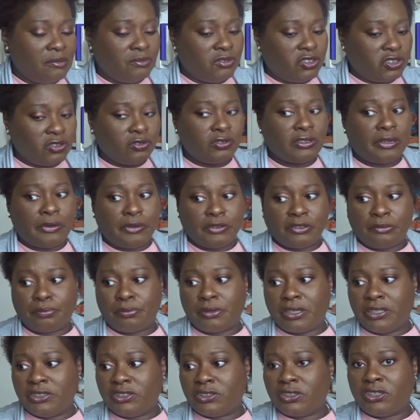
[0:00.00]
I'm sure that was a
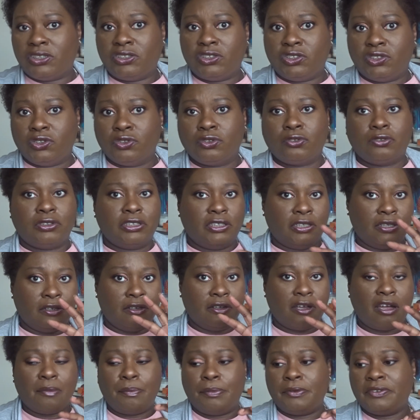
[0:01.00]
price I saw in a
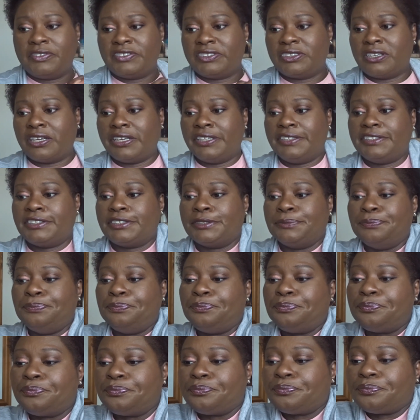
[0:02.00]
couple of sites.
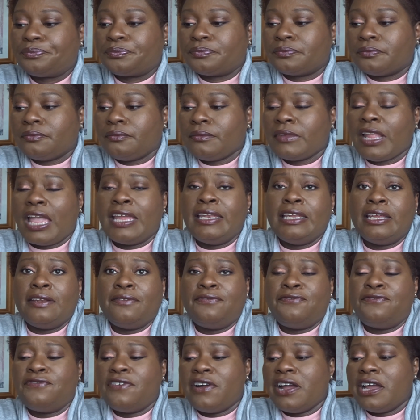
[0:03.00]
And then
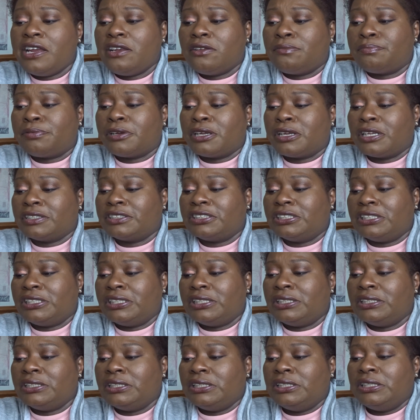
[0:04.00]
final product
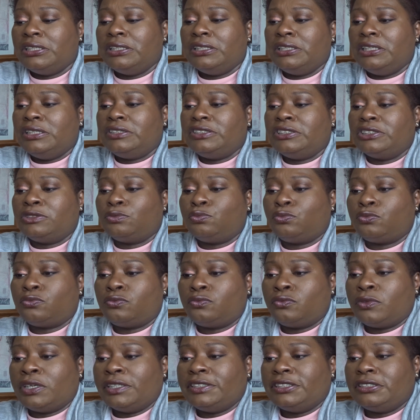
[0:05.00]
here, this is
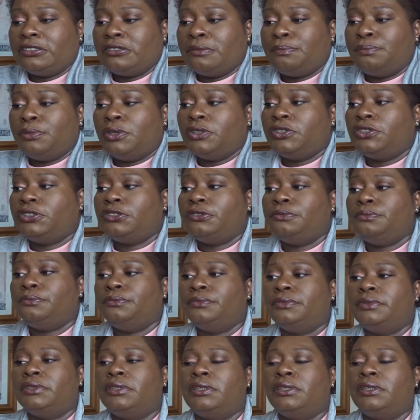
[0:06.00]
right at the bottom.